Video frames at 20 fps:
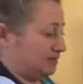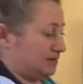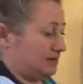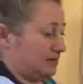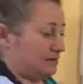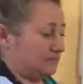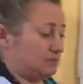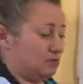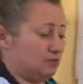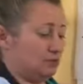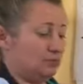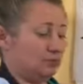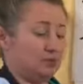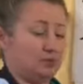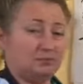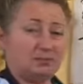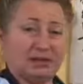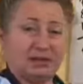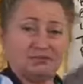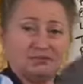I'm going to
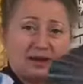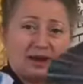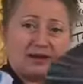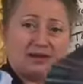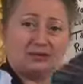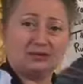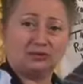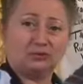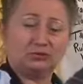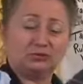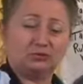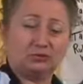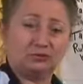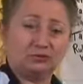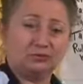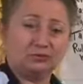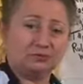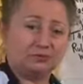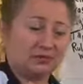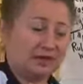put my writing
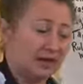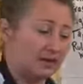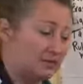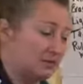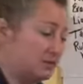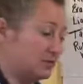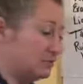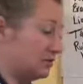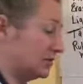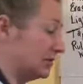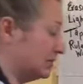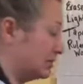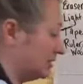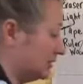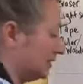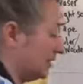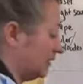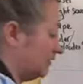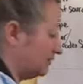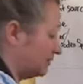tool. Now, you can
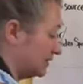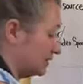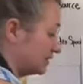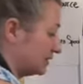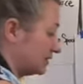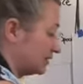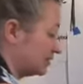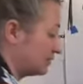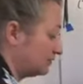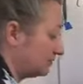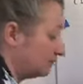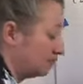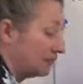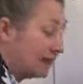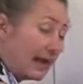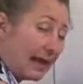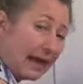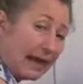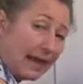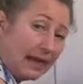see if this is
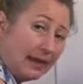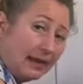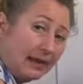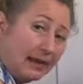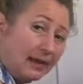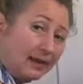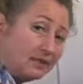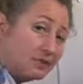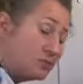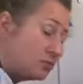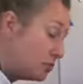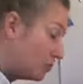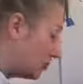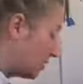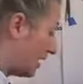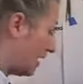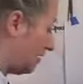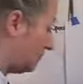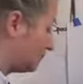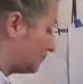flat, you don't
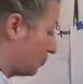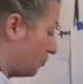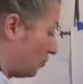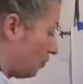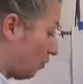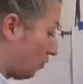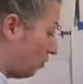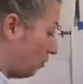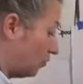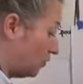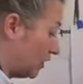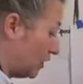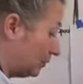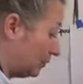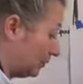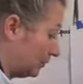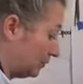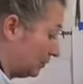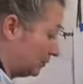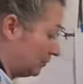have to hold up
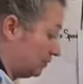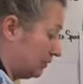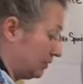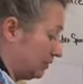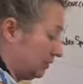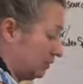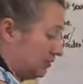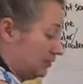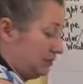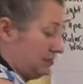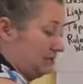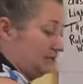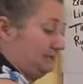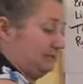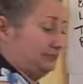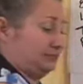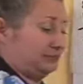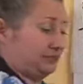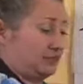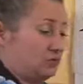your,
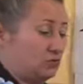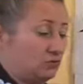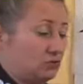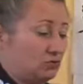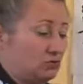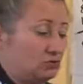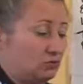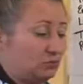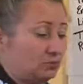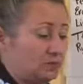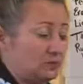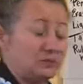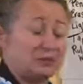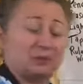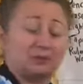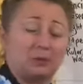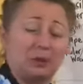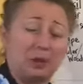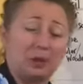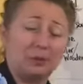your piece
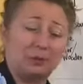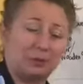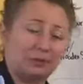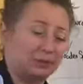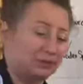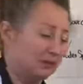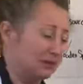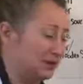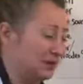of paper.